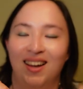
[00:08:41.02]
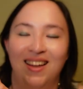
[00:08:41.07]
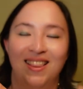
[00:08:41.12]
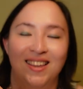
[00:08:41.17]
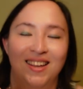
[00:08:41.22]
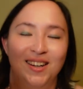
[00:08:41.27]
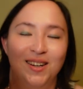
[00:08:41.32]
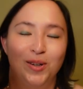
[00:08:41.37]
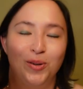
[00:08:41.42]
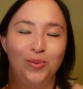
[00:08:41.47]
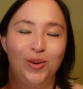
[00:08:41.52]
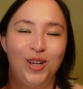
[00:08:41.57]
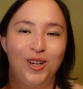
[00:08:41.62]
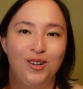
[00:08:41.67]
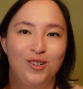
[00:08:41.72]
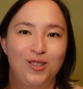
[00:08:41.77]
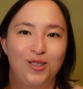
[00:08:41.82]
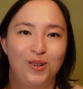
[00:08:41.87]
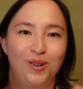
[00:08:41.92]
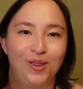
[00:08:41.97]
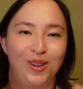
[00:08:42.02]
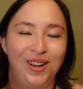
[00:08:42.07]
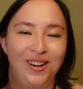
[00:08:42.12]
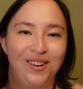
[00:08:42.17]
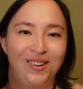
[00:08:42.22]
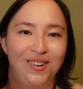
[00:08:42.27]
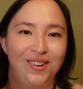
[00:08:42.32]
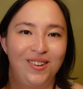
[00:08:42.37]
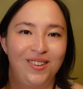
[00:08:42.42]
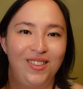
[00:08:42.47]
and then a week or so
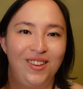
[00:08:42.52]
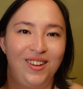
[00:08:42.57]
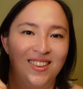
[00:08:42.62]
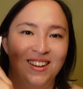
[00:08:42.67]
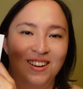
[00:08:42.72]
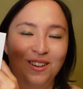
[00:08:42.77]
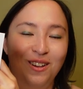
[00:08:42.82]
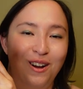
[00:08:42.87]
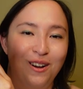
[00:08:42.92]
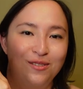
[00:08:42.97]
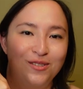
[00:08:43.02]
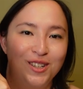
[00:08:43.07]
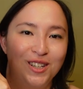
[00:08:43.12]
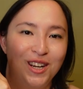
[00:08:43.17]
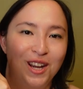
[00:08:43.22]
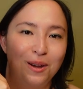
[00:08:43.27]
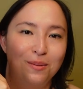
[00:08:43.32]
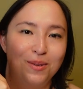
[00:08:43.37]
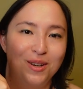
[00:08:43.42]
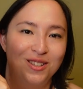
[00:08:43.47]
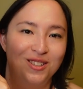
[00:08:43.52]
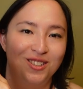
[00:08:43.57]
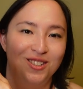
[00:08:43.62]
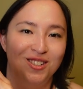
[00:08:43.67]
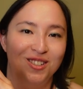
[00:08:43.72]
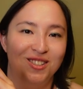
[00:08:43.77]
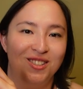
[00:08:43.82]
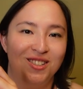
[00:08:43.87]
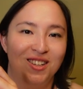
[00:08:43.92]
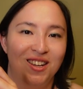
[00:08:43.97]
later, the, they'll often get
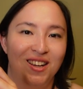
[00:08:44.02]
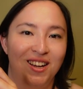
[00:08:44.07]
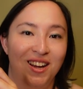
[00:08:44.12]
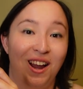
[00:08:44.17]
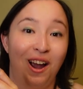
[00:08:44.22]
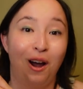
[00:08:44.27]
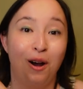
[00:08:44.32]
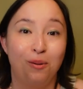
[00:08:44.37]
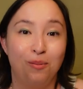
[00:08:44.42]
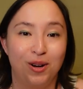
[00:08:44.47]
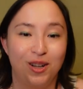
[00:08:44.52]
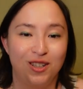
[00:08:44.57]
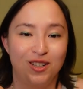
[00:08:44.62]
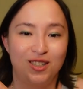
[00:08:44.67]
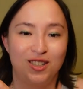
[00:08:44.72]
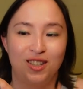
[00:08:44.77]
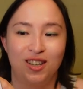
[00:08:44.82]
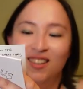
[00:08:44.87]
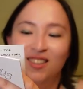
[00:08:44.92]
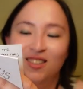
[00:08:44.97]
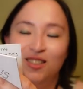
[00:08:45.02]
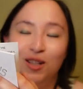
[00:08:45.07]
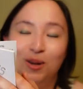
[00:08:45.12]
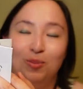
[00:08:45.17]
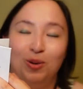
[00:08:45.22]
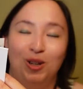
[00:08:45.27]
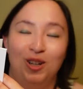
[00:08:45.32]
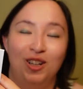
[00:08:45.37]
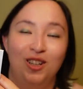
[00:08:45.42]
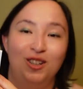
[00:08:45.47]
messages saying how much
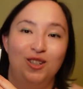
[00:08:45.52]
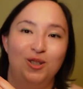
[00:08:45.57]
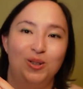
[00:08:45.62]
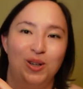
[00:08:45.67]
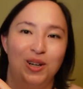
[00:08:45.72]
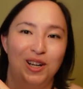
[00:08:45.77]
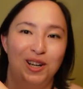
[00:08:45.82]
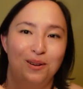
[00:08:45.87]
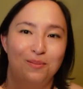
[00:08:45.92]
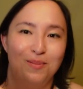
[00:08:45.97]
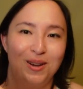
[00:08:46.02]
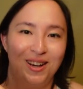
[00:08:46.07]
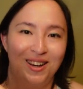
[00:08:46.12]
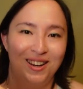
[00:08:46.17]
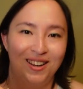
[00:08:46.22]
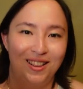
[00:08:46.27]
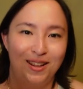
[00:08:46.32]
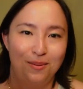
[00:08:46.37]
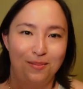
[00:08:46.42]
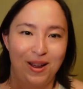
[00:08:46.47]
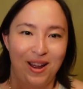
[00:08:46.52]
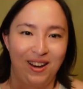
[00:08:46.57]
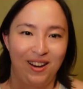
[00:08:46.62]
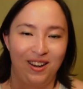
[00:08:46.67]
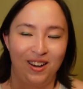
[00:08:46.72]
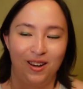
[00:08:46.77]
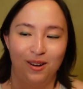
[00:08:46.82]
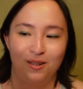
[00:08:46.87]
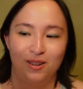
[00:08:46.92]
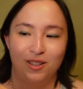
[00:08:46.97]
someone enjoyed making the
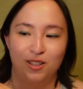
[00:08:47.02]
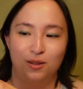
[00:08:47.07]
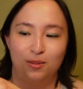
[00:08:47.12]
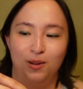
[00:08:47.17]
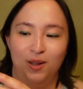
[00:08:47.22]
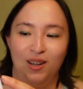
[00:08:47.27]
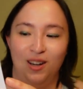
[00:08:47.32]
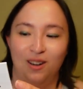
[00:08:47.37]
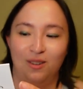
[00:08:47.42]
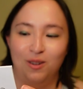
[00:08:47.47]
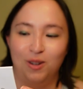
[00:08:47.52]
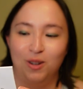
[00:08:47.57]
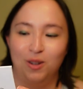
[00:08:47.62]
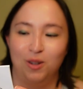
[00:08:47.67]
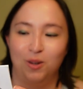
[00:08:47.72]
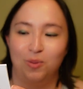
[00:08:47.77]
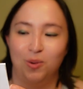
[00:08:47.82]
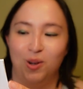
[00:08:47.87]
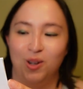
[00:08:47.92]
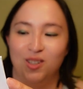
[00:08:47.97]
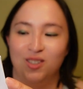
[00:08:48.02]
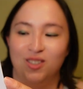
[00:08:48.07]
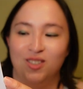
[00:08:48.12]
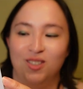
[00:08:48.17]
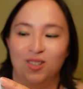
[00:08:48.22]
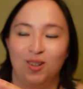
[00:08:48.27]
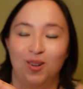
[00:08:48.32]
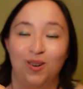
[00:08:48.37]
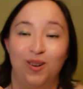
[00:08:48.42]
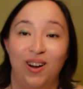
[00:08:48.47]
pancake recipe and how good it was.
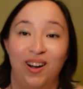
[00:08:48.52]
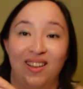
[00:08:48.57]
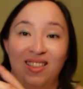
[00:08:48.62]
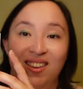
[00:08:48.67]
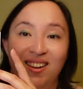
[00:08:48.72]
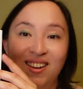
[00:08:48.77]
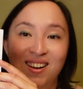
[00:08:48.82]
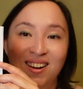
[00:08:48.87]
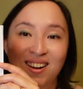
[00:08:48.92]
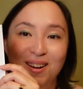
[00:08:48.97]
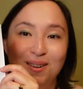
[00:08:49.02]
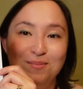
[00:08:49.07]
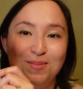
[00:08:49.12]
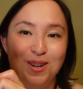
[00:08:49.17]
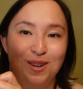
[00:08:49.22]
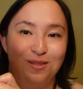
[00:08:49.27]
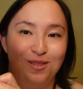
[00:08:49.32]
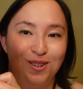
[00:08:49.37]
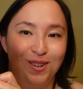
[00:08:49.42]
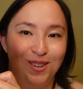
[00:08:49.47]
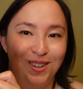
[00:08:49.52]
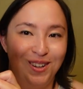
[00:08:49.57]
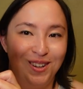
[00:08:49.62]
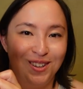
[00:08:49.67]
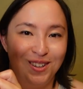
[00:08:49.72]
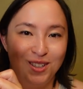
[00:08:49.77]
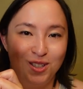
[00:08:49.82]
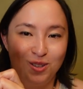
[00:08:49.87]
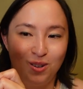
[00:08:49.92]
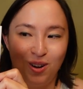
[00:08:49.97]
So I think I'm definitely
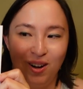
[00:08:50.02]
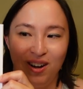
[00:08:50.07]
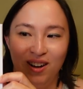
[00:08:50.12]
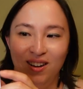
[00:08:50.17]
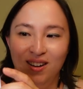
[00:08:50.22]
gonna try